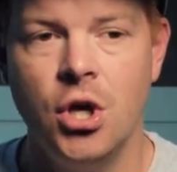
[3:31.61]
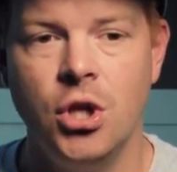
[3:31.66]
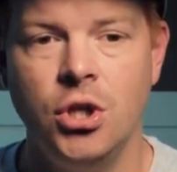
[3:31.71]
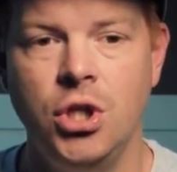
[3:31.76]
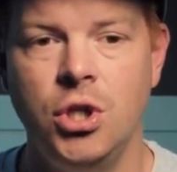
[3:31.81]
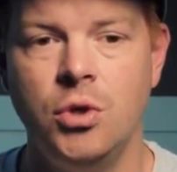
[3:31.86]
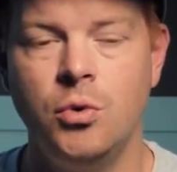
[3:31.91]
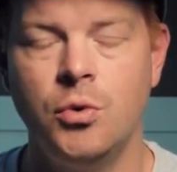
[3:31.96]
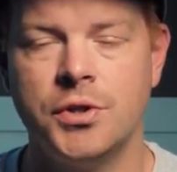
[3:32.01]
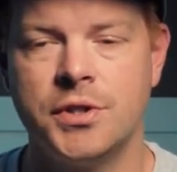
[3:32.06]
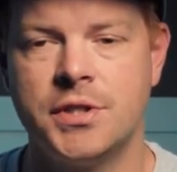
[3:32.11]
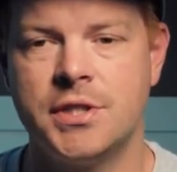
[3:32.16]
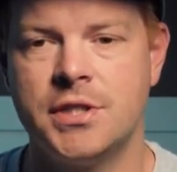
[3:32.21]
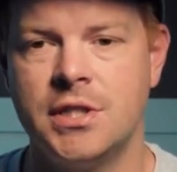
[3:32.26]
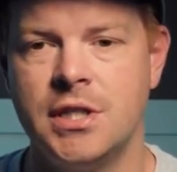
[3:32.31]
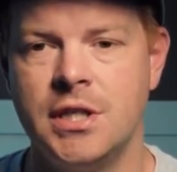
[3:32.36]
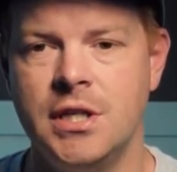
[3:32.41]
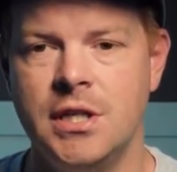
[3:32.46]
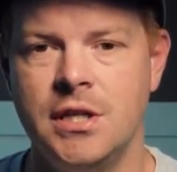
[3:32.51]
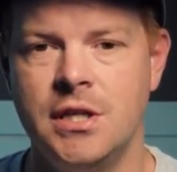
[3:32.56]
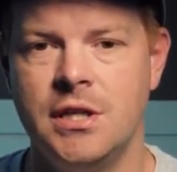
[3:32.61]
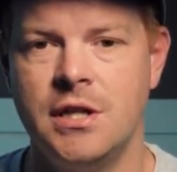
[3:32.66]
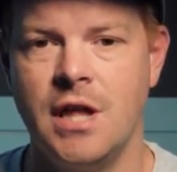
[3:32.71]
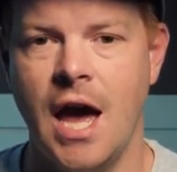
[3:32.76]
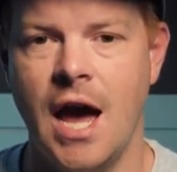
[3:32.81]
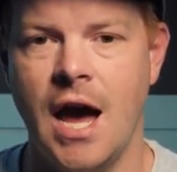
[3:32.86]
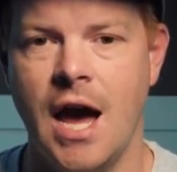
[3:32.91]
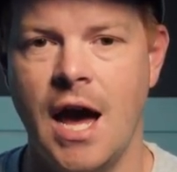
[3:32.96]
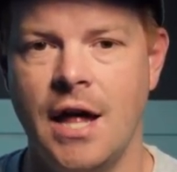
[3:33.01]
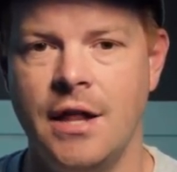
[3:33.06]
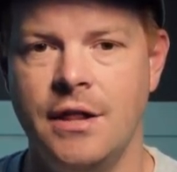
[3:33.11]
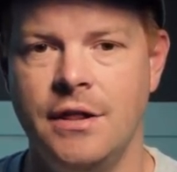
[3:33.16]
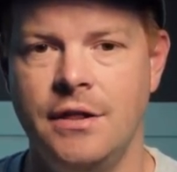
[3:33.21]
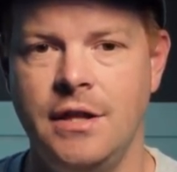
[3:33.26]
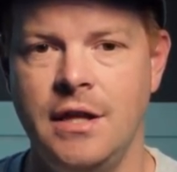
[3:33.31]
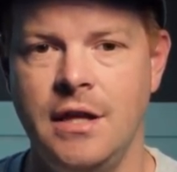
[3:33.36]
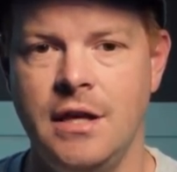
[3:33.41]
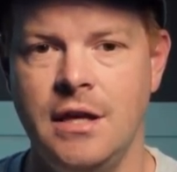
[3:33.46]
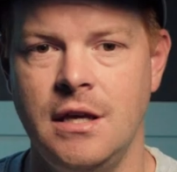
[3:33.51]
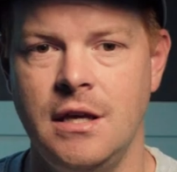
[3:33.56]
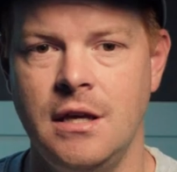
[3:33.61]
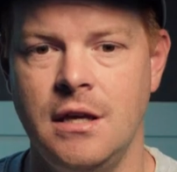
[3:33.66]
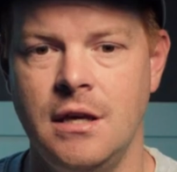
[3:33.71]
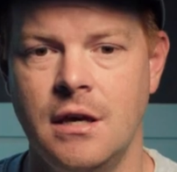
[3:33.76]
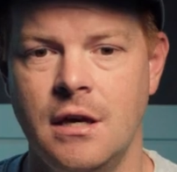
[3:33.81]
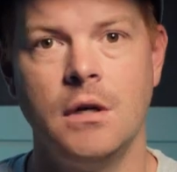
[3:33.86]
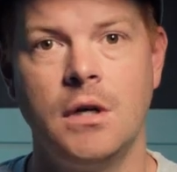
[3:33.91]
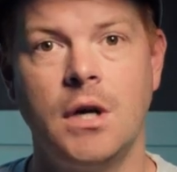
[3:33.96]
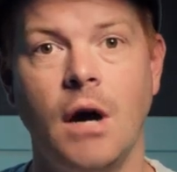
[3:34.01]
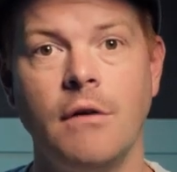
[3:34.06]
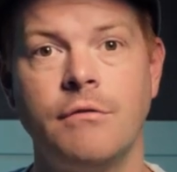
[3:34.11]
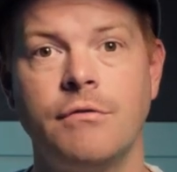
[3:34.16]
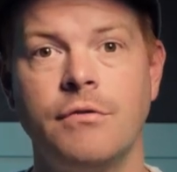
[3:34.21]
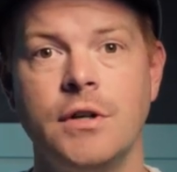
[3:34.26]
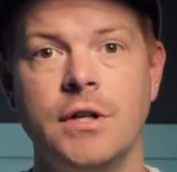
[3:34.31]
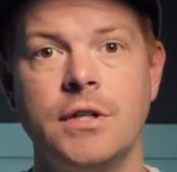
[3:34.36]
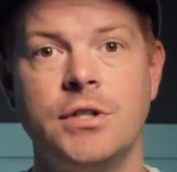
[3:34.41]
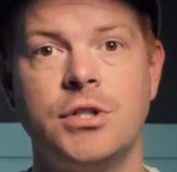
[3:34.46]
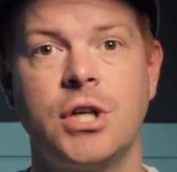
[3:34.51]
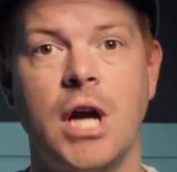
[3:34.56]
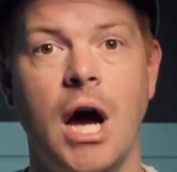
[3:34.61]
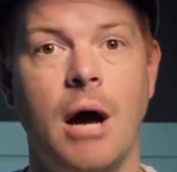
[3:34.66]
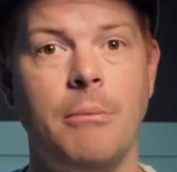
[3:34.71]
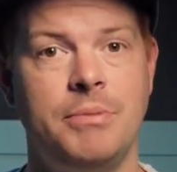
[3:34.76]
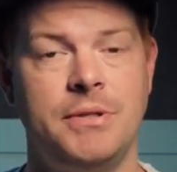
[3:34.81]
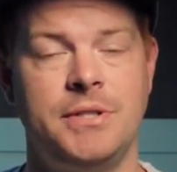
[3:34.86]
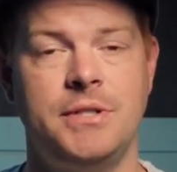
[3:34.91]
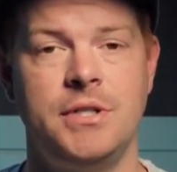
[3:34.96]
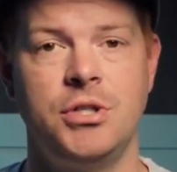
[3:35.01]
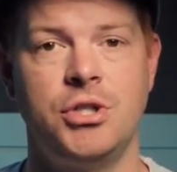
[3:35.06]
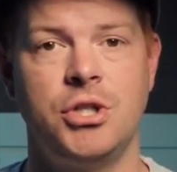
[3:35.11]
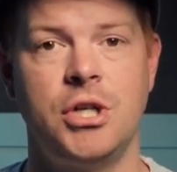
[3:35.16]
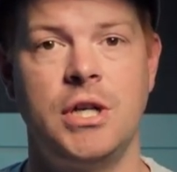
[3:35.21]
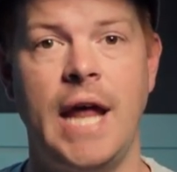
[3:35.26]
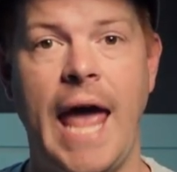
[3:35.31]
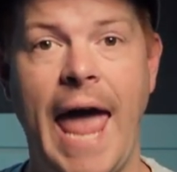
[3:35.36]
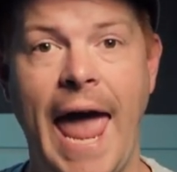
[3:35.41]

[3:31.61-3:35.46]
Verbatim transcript: You will see that the coverage, composition,